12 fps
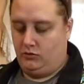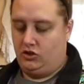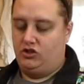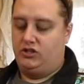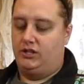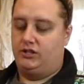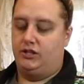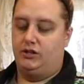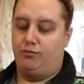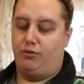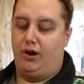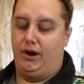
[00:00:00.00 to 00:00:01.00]
Just testing
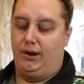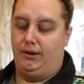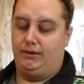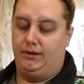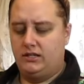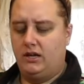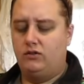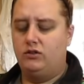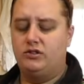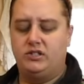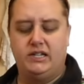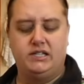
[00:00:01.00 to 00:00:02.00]
the product. These have
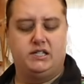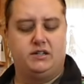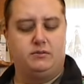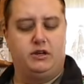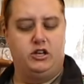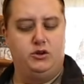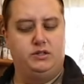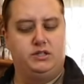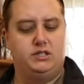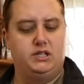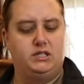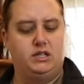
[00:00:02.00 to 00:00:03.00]
little seeds in them. Can you eat the
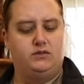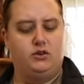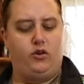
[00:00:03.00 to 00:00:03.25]
seeds out of a